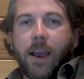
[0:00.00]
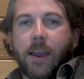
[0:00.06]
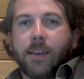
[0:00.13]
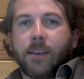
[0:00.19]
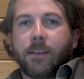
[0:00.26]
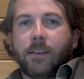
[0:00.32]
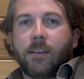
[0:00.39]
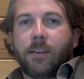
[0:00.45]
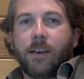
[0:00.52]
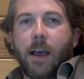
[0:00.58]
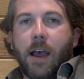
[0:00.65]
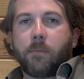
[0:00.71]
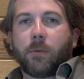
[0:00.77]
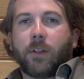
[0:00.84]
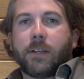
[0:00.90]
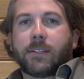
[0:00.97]
Hi,
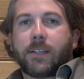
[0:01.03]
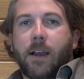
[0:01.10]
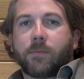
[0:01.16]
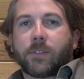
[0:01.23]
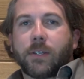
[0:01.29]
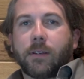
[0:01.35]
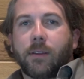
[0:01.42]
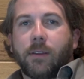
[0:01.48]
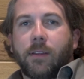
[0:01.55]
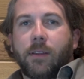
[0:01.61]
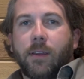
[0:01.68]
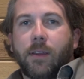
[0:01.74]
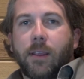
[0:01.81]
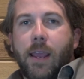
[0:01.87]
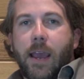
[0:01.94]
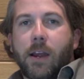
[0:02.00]
I'm Clay Thompson,
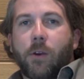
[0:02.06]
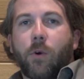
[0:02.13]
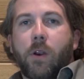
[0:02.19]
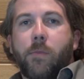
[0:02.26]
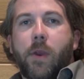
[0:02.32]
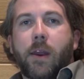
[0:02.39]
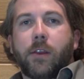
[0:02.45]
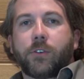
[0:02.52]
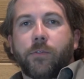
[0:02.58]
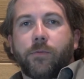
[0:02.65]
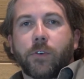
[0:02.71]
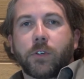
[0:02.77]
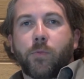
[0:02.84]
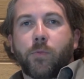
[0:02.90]
Category Manager for